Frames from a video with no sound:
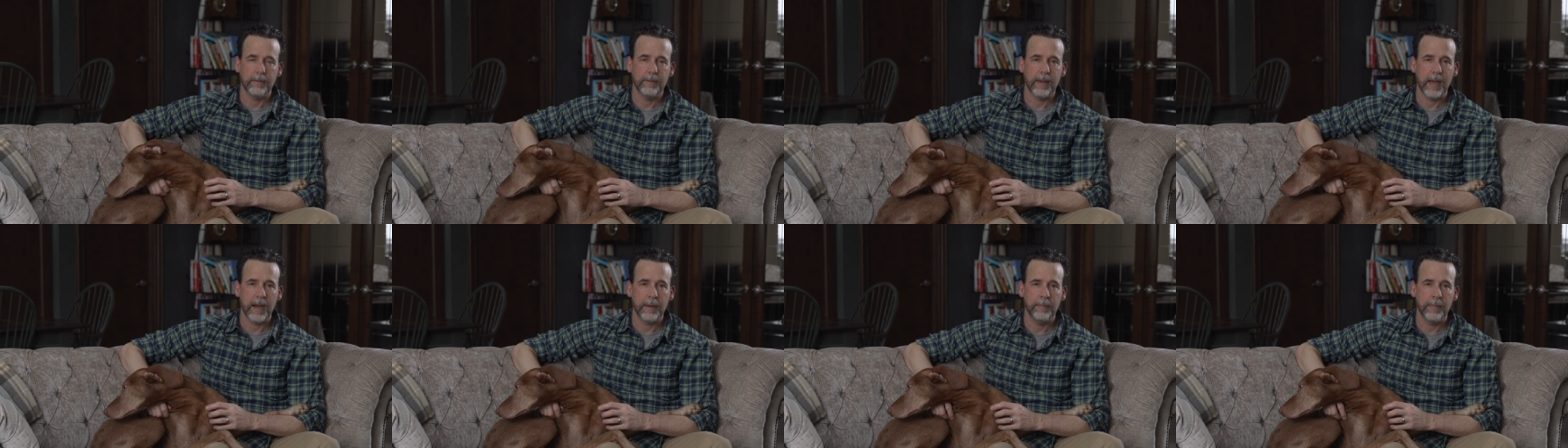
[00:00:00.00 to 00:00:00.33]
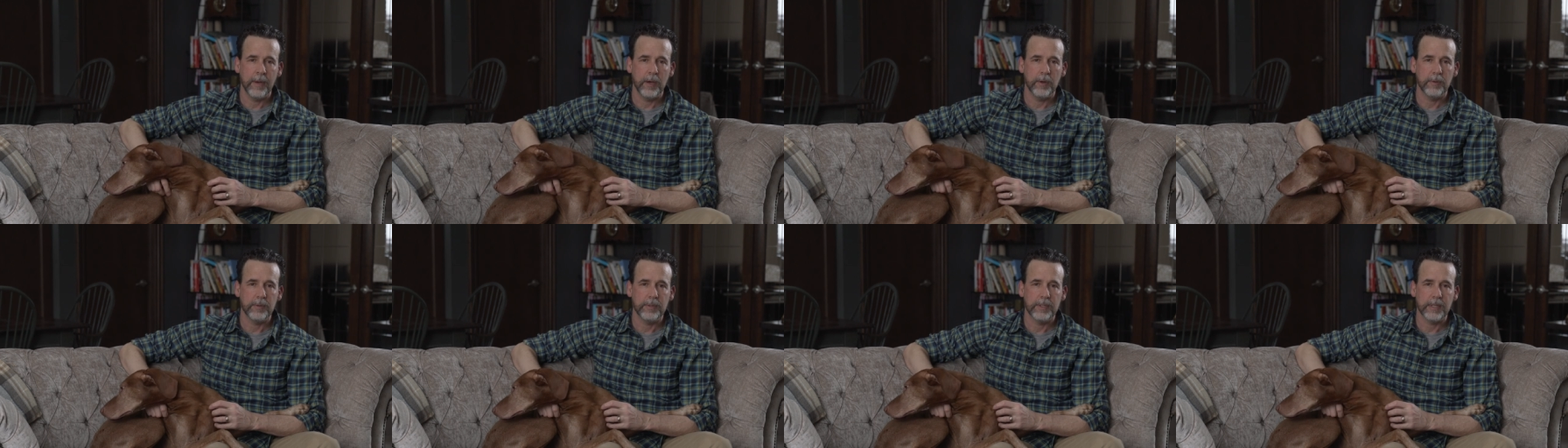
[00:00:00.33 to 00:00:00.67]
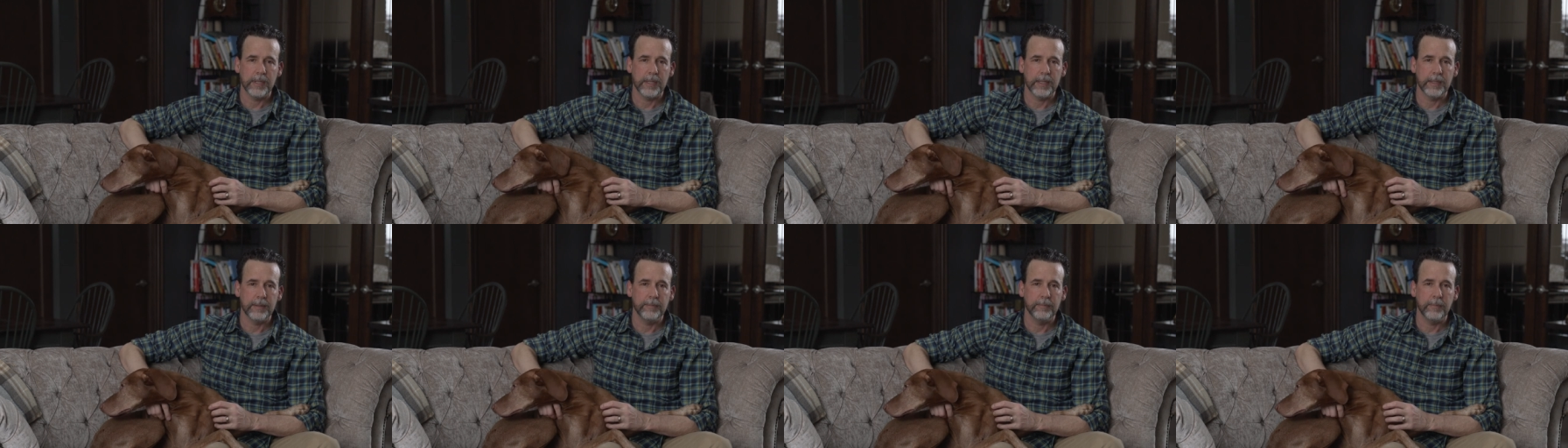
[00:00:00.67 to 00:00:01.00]
I've had him out
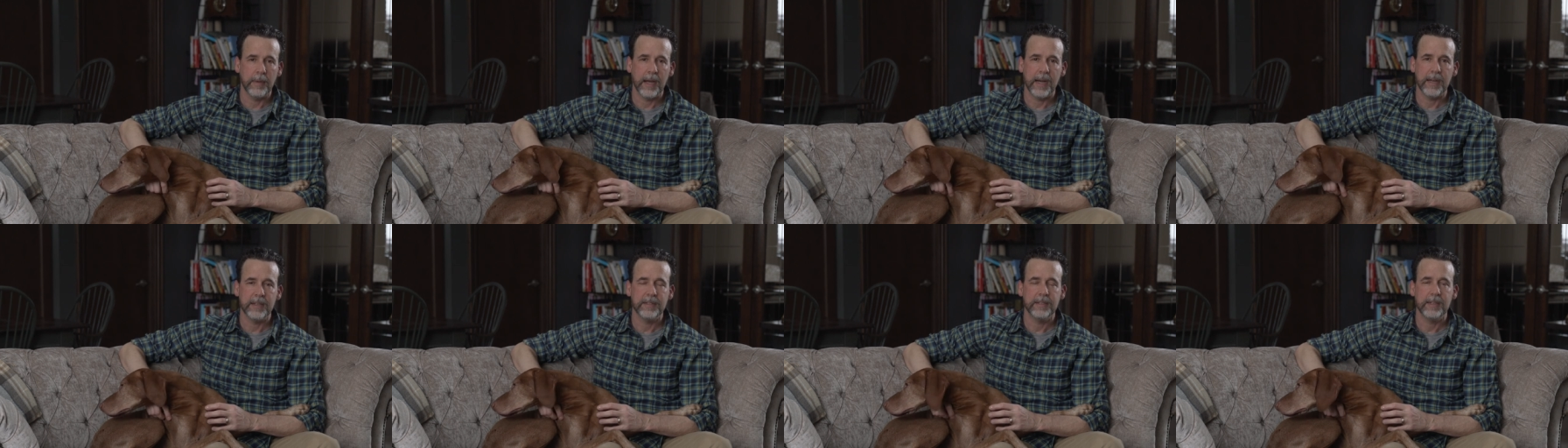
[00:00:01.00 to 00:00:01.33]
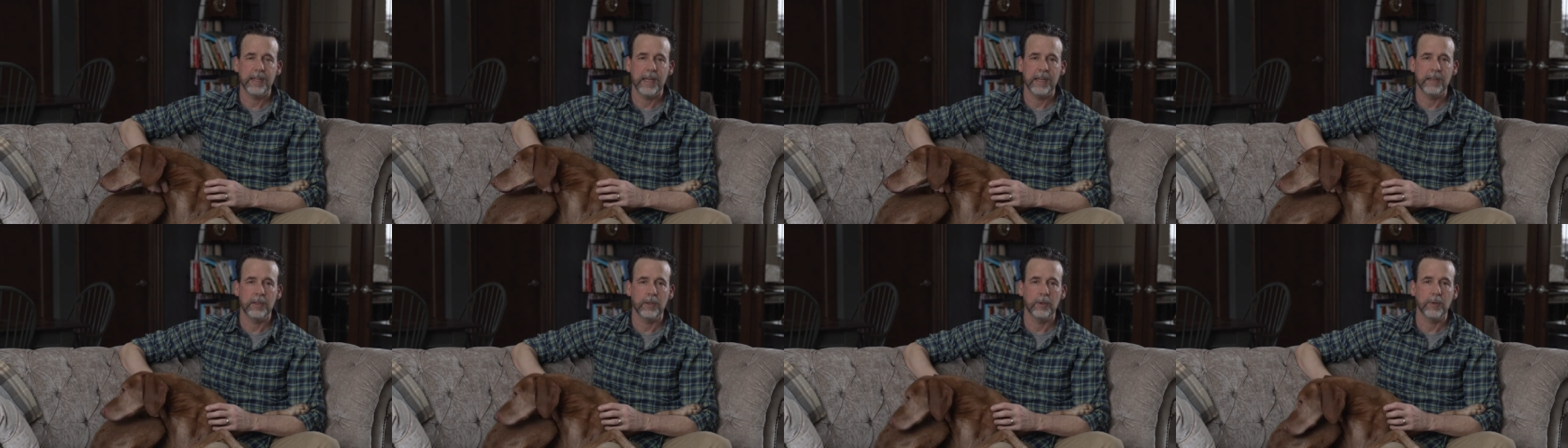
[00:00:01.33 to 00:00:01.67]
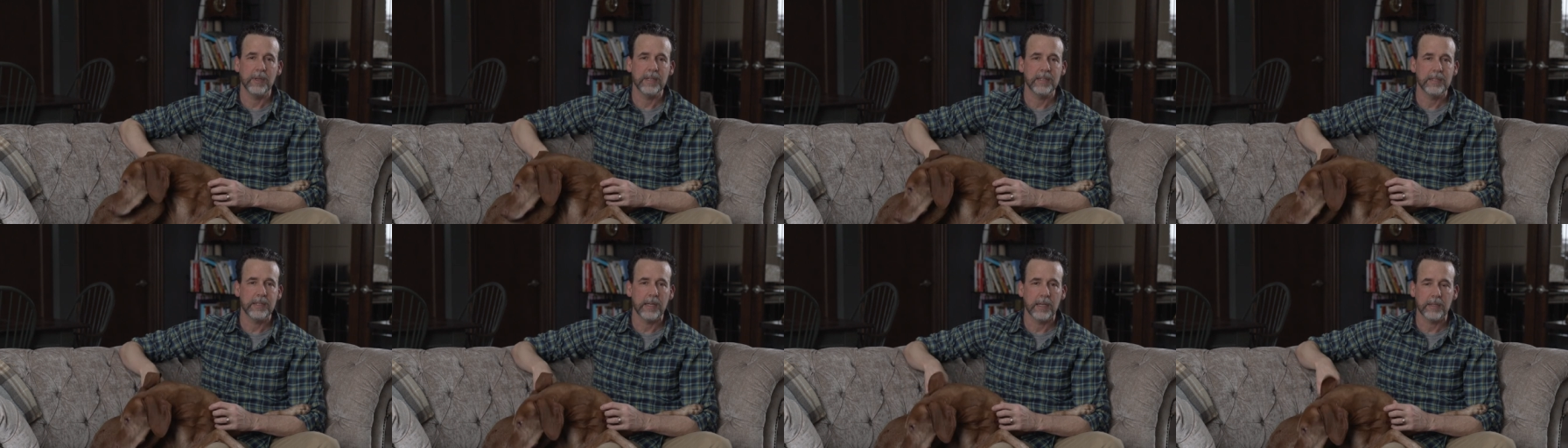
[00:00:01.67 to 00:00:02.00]
uh, minus 10
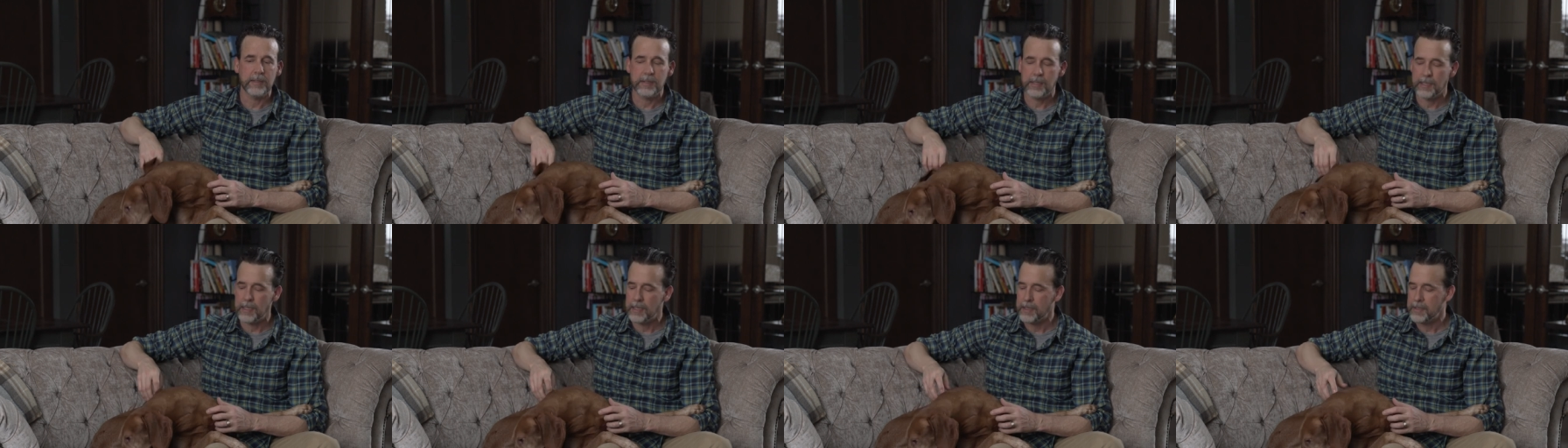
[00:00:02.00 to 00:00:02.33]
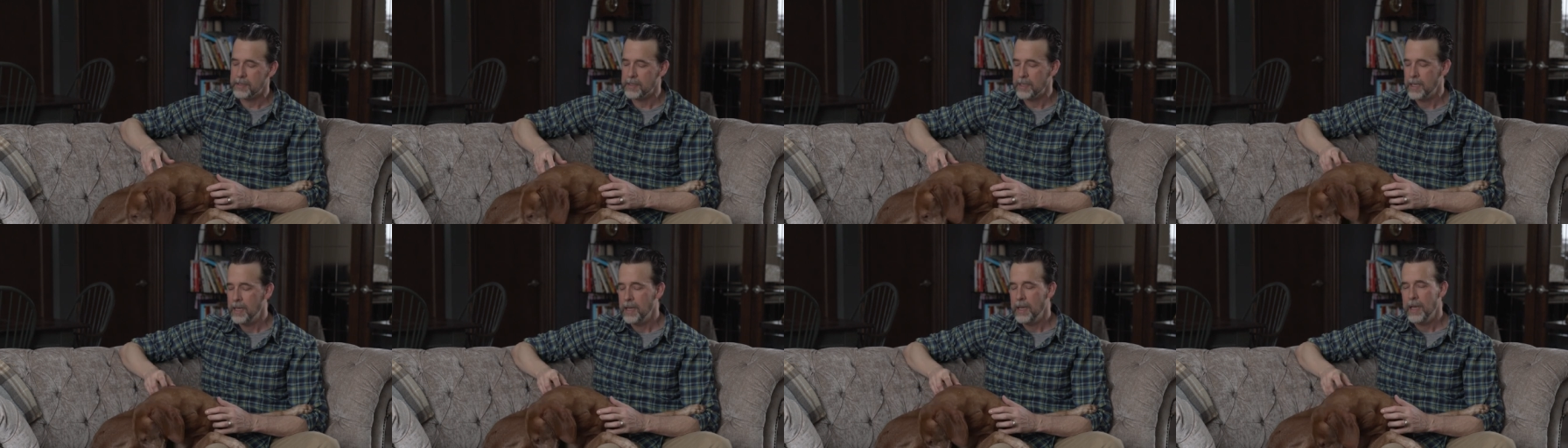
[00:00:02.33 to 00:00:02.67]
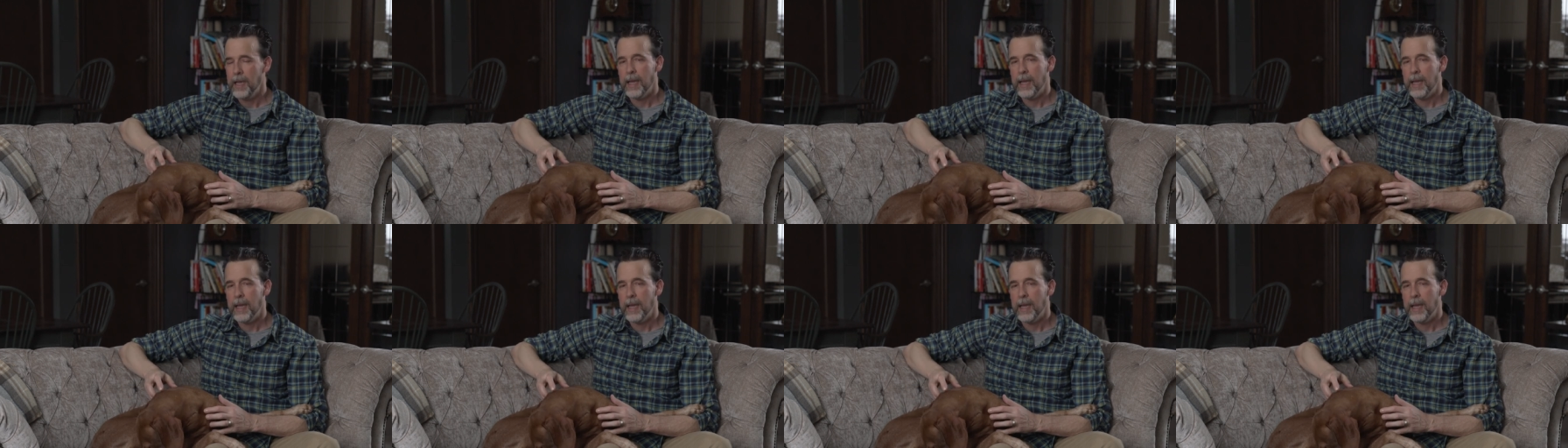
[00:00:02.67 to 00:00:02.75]
degrees Celsius.